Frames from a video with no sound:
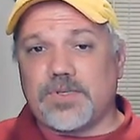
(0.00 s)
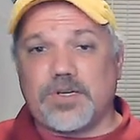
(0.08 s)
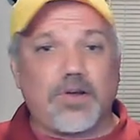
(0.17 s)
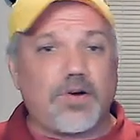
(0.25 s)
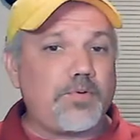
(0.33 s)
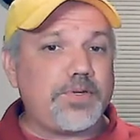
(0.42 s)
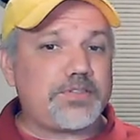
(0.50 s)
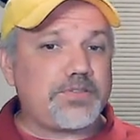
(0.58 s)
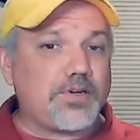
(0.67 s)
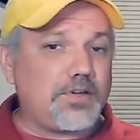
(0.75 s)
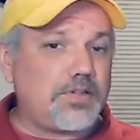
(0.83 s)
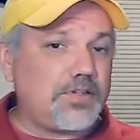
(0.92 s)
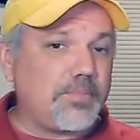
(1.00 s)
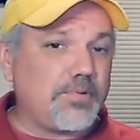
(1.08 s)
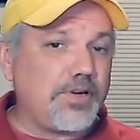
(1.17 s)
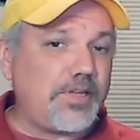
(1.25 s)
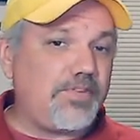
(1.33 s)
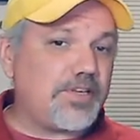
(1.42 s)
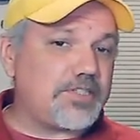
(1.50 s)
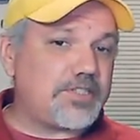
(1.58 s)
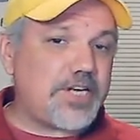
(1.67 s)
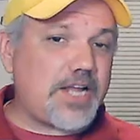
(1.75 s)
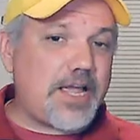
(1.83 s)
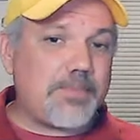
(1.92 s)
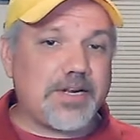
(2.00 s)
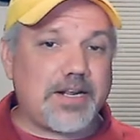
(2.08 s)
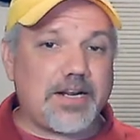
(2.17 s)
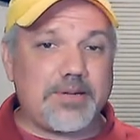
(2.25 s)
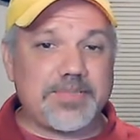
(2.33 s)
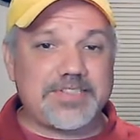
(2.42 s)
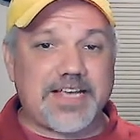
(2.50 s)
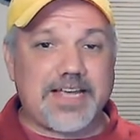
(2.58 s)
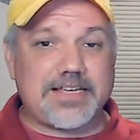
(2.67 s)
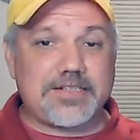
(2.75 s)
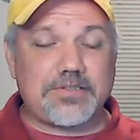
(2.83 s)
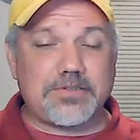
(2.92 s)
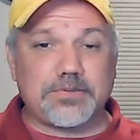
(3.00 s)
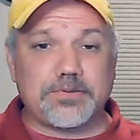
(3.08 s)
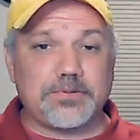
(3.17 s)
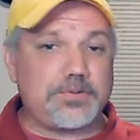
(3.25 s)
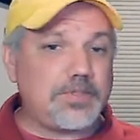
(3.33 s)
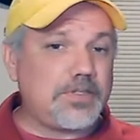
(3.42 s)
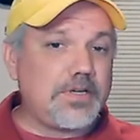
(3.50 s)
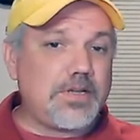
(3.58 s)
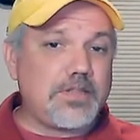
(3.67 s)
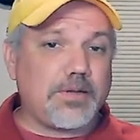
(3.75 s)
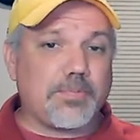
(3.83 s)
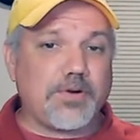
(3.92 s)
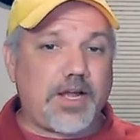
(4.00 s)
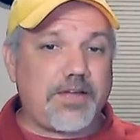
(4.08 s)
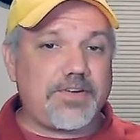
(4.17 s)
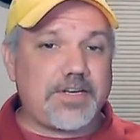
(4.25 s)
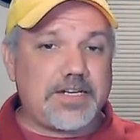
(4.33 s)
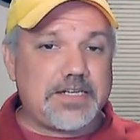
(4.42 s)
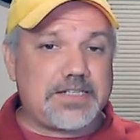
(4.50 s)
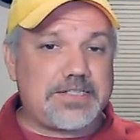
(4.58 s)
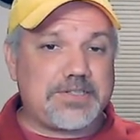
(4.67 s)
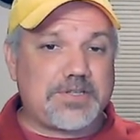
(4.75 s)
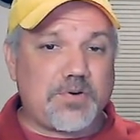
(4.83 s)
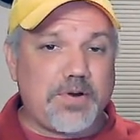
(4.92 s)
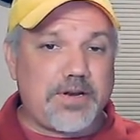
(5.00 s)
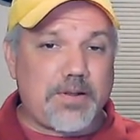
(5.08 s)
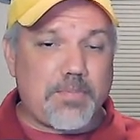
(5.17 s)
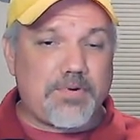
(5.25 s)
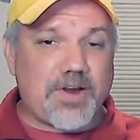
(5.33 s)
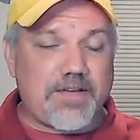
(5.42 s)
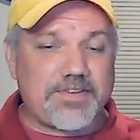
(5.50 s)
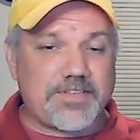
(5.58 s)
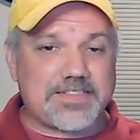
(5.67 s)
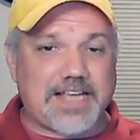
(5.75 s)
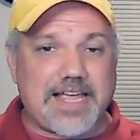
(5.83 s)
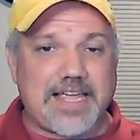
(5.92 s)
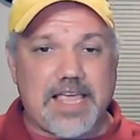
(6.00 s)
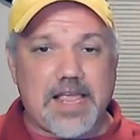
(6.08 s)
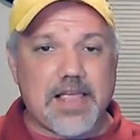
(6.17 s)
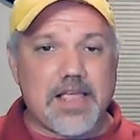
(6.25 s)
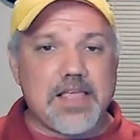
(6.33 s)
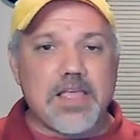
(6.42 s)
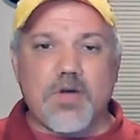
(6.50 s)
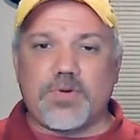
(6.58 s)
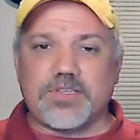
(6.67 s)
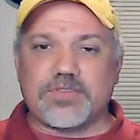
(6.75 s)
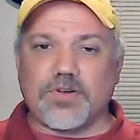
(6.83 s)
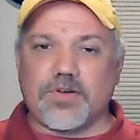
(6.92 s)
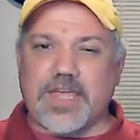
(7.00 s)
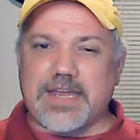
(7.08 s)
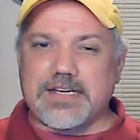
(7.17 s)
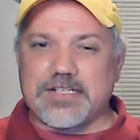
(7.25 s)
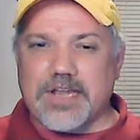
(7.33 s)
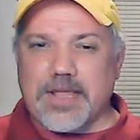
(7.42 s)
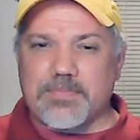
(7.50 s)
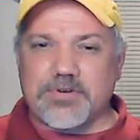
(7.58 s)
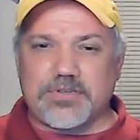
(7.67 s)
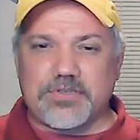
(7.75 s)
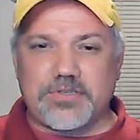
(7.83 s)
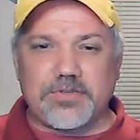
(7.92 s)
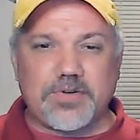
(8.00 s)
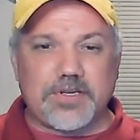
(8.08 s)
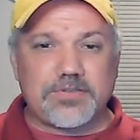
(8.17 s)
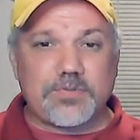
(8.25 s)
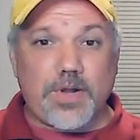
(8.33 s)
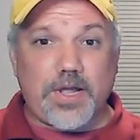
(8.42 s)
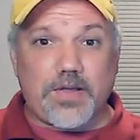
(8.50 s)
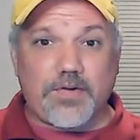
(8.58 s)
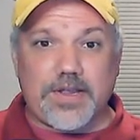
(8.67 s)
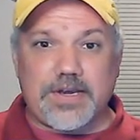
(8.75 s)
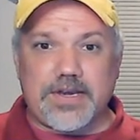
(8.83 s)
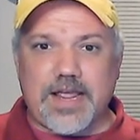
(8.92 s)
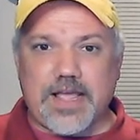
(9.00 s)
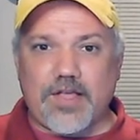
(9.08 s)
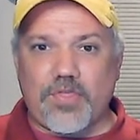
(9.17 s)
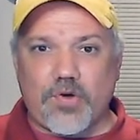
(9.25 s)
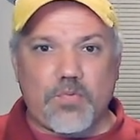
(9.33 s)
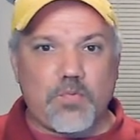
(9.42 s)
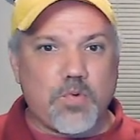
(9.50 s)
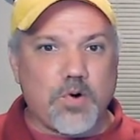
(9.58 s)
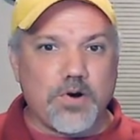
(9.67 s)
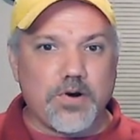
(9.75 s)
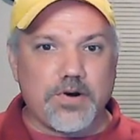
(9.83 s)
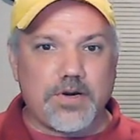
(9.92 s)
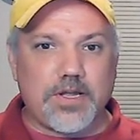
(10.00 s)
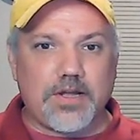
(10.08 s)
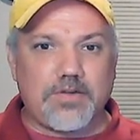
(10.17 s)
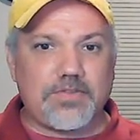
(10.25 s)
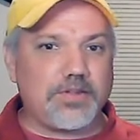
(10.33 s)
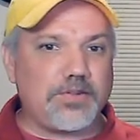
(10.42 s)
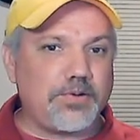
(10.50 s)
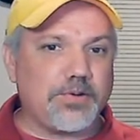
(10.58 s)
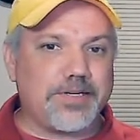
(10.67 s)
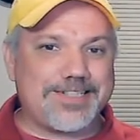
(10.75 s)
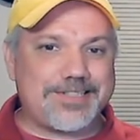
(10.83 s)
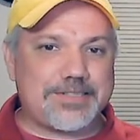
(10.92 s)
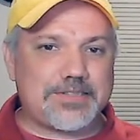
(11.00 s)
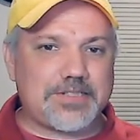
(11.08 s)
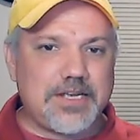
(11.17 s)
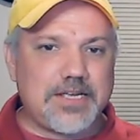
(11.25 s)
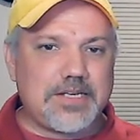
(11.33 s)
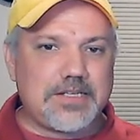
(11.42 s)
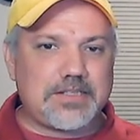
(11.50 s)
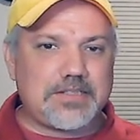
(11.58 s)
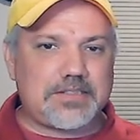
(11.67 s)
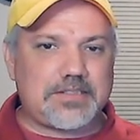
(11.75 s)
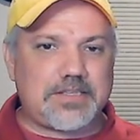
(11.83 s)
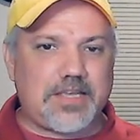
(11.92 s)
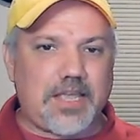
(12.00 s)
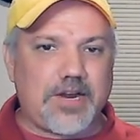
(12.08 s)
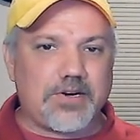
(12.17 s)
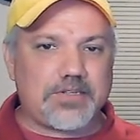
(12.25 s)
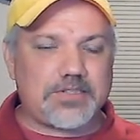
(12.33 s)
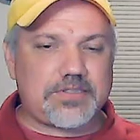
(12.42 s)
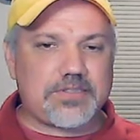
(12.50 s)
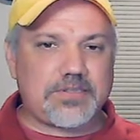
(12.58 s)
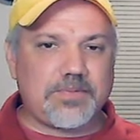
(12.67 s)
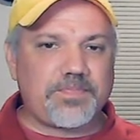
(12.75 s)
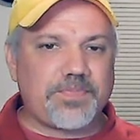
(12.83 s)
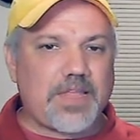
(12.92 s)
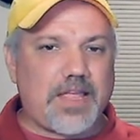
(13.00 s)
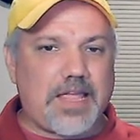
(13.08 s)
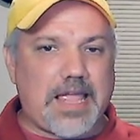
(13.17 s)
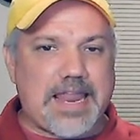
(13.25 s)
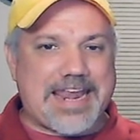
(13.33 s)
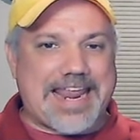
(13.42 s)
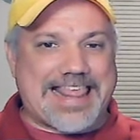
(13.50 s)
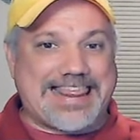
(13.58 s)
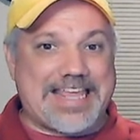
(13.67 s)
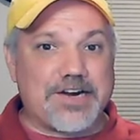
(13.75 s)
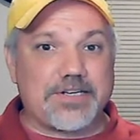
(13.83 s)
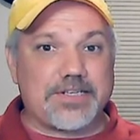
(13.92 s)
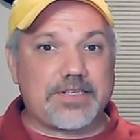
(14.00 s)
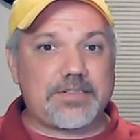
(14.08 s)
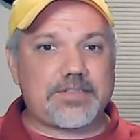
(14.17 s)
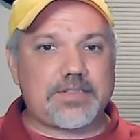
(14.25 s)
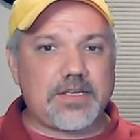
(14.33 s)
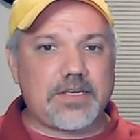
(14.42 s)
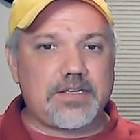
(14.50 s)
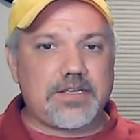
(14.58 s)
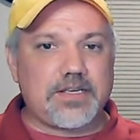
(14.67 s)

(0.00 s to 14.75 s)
you know, we saw in the previous chapter, Amaziah told the prophet to quit prophesying. We saw that in chapter 2 as well. And now the word of the Lord is scarce, and there is